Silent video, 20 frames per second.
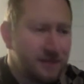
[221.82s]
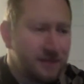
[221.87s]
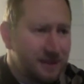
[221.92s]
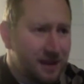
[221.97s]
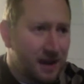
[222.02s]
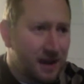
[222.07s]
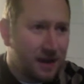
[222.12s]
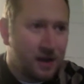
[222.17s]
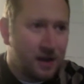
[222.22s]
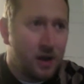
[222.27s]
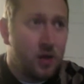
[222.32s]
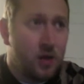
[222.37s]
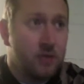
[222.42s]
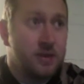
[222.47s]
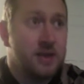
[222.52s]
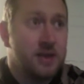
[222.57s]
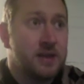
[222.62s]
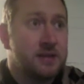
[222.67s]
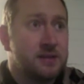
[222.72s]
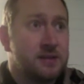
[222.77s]
I call
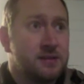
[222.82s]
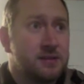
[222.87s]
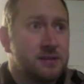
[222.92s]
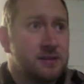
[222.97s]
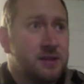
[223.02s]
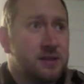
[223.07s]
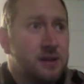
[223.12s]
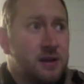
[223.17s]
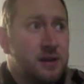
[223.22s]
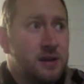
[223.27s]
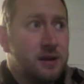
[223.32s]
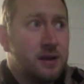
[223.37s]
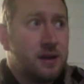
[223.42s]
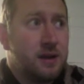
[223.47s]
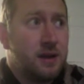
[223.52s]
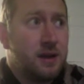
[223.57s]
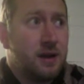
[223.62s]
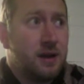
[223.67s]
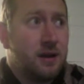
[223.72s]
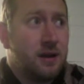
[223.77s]
this
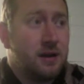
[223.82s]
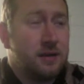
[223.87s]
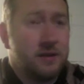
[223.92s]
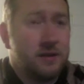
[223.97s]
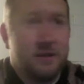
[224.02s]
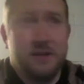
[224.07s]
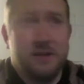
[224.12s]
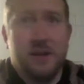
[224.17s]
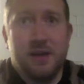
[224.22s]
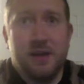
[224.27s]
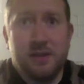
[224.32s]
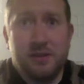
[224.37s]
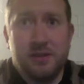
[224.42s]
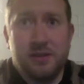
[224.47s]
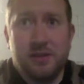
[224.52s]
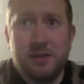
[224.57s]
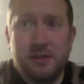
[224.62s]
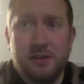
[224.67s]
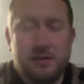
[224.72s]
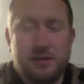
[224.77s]
the
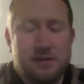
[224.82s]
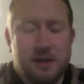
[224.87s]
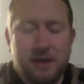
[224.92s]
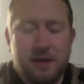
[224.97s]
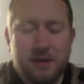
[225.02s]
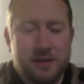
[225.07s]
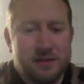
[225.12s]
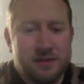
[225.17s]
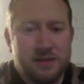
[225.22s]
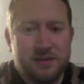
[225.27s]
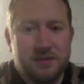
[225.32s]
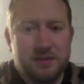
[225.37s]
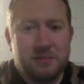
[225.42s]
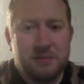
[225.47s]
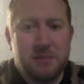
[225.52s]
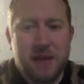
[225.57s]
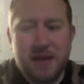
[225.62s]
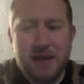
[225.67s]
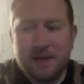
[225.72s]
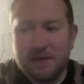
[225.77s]
dungeon, not because it's a
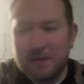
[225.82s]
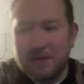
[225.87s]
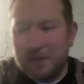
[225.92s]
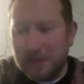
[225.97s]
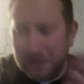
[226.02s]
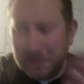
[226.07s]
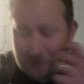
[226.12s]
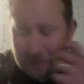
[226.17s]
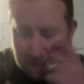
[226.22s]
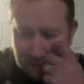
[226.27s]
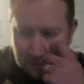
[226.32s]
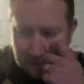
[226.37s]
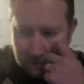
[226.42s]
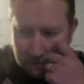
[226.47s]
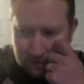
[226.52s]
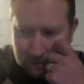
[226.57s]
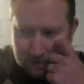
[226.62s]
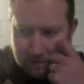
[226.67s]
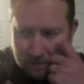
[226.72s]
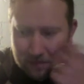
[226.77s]
bad thing,
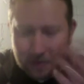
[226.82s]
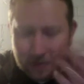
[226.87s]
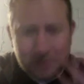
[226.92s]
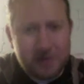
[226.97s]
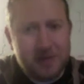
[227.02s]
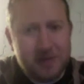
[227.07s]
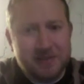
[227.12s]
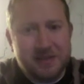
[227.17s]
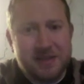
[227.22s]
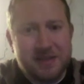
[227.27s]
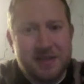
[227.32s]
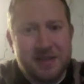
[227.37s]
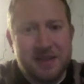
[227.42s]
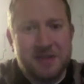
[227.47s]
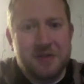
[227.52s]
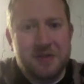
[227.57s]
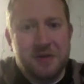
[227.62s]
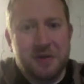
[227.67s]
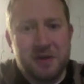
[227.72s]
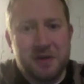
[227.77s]
but when I was a kid
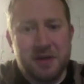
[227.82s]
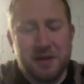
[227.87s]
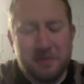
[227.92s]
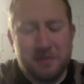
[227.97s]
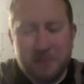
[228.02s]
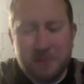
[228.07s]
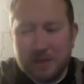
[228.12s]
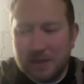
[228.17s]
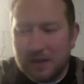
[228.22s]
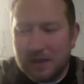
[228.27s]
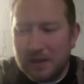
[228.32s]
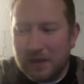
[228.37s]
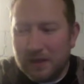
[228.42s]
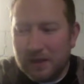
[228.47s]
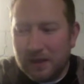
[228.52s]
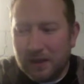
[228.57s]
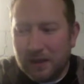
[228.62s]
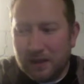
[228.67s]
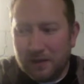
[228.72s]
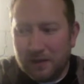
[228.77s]
growing up,
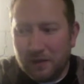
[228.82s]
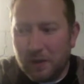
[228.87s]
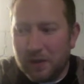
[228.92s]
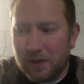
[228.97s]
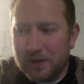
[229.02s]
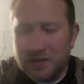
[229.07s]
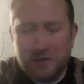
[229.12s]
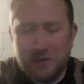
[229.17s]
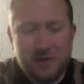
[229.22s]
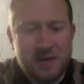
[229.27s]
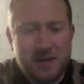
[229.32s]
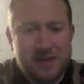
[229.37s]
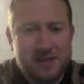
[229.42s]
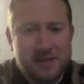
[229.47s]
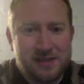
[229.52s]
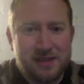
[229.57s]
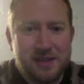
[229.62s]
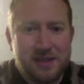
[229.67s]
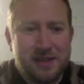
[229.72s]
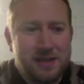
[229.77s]
I loved watching
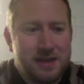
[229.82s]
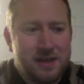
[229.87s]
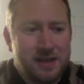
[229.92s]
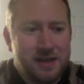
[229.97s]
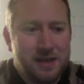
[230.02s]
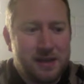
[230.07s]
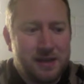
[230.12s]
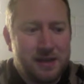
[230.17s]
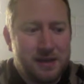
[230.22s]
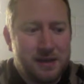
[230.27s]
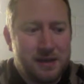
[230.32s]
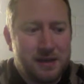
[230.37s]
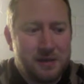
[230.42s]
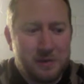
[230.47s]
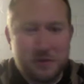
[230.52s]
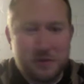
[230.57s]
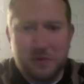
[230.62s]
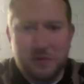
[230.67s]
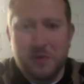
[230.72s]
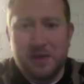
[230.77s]
wrestling, and
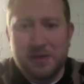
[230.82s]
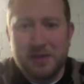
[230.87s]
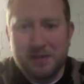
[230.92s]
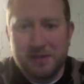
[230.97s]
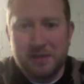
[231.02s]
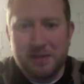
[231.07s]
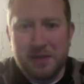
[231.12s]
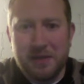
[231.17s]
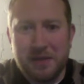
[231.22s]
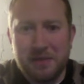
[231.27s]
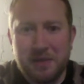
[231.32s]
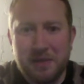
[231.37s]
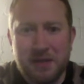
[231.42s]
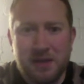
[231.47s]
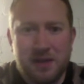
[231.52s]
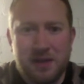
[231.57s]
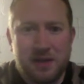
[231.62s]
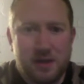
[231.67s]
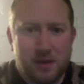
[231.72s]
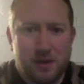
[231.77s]
there's a wrestler named
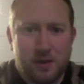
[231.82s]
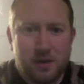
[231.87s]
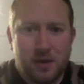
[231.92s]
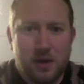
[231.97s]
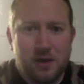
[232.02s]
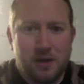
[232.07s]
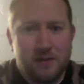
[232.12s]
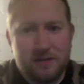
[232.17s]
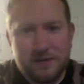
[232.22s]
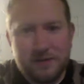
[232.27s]
Nikita Koloff